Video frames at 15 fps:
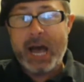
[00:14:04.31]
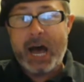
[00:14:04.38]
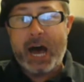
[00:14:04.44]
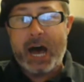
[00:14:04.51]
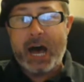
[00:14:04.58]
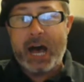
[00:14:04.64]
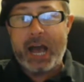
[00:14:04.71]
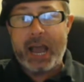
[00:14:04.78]

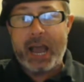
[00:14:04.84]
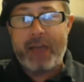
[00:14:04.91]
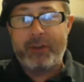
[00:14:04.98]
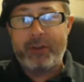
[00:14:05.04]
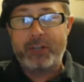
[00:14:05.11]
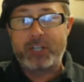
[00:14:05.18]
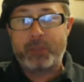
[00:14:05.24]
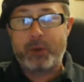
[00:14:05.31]
and
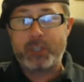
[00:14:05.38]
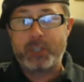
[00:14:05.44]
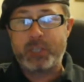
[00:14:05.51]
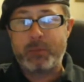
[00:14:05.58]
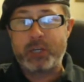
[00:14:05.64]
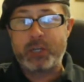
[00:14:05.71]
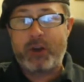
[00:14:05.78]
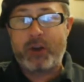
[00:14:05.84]
they're supposed to
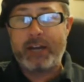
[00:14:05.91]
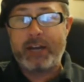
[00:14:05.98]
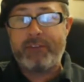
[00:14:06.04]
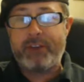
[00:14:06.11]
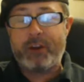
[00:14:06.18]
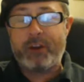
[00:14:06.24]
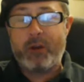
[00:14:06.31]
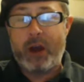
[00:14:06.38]
be trying to
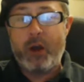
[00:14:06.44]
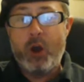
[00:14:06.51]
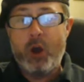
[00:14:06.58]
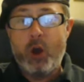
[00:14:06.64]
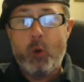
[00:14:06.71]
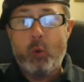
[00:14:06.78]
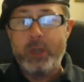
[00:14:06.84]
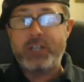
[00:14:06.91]
figure out
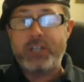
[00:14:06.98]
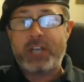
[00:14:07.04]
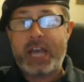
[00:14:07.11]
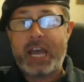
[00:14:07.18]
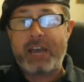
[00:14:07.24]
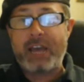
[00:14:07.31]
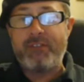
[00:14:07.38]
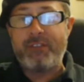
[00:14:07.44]
which
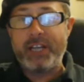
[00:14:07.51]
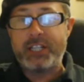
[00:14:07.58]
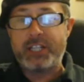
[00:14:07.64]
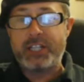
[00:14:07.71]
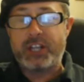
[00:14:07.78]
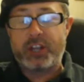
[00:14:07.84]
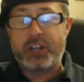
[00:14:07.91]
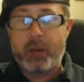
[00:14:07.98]
cave leads
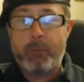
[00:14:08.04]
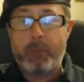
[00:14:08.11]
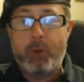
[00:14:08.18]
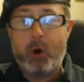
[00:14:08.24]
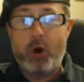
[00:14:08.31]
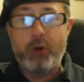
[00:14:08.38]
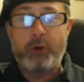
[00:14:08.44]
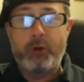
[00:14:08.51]
to the
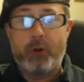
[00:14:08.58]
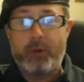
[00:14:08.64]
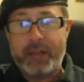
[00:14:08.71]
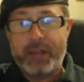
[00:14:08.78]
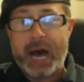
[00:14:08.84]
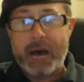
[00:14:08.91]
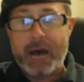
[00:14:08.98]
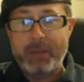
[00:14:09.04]
Kobold or the
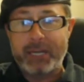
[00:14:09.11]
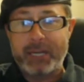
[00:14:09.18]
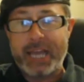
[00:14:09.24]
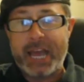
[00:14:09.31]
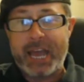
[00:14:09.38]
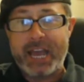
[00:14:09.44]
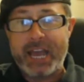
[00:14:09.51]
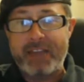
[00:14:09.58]
Goblin
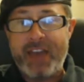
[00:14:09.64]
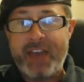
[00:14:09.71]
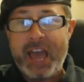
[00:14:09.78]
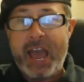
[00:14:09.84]
Cave,